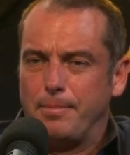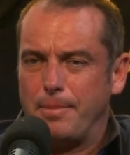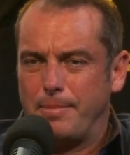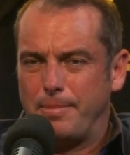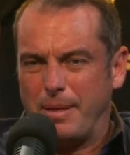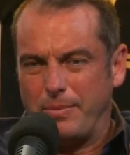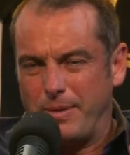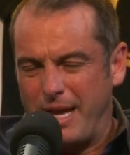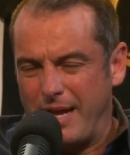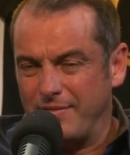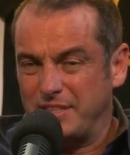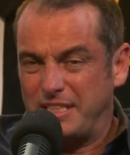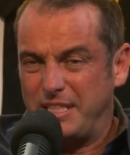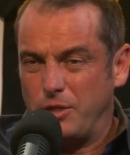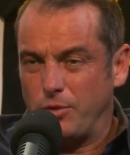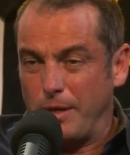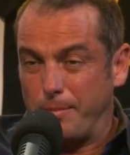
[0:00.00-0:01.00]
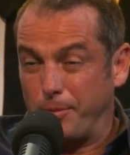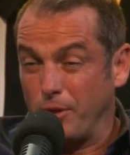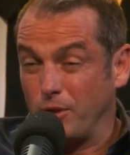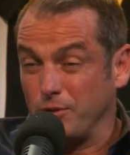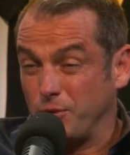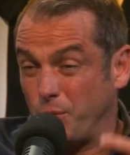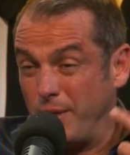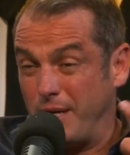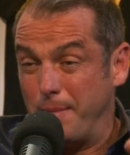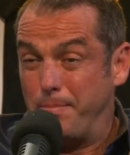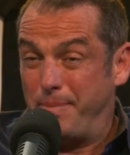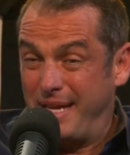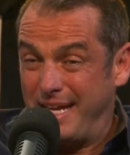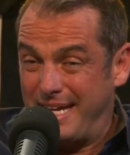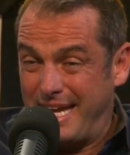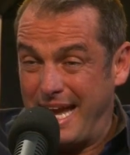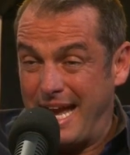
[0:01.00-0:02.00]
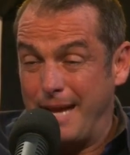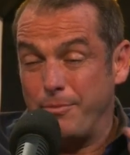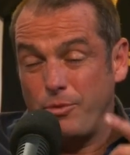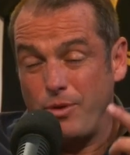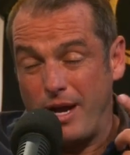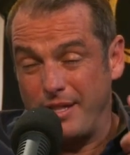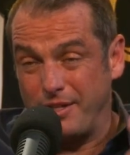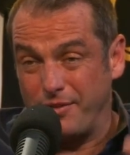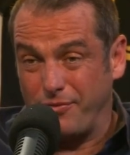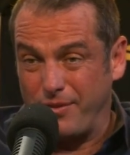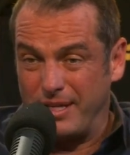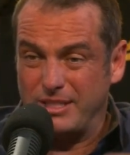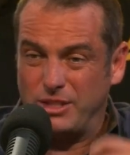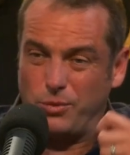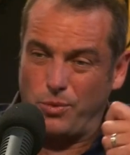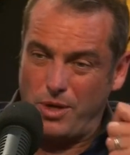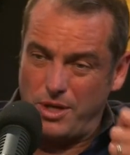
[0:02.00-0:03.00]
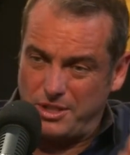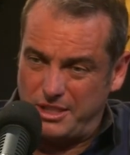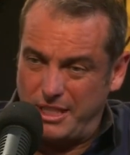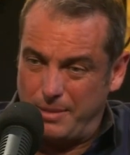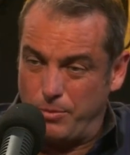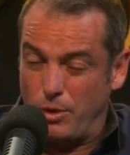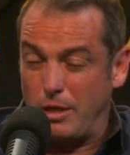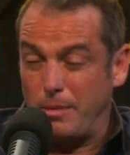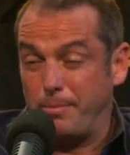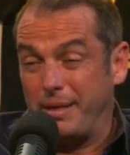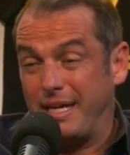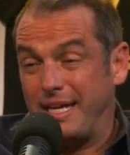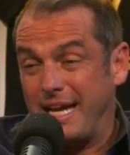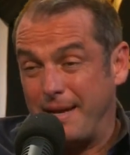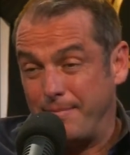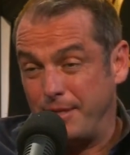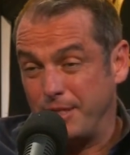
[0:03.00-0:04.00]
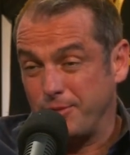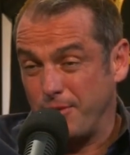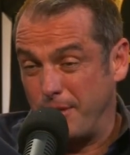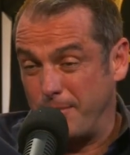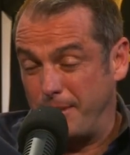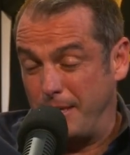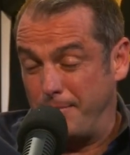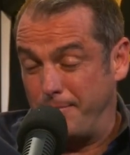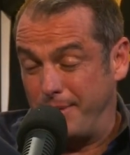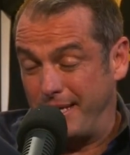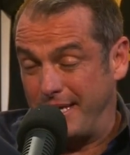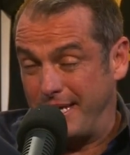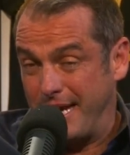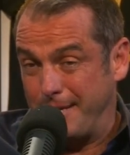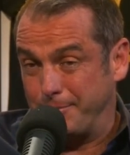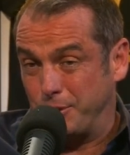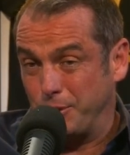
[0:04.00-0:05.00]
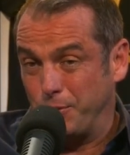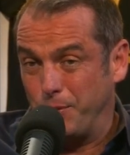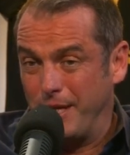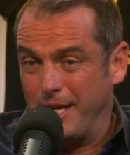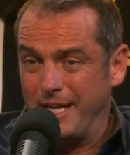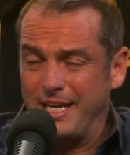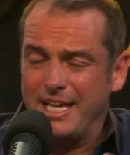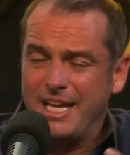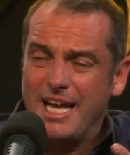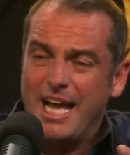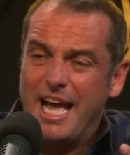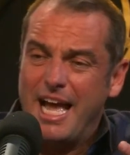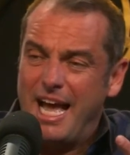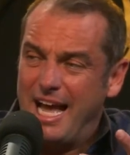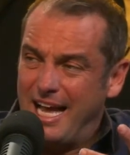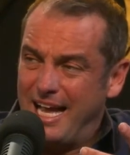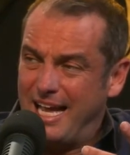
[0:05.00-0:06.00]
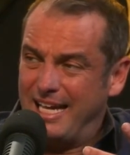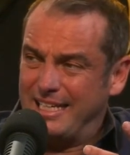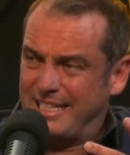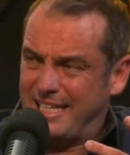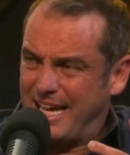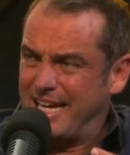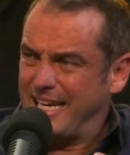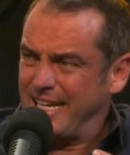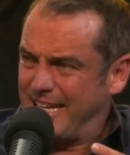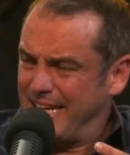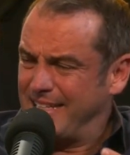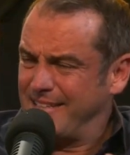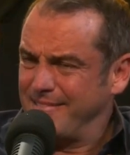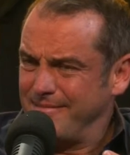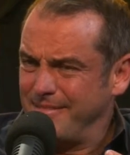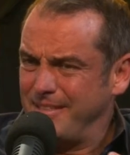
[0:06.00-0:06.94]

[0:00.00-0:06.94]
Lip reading: But we haven't seen Greg Berhalter win a big game. Granted, they're friends. You want to see him win a big game. This would have been a big game to win and kind of get,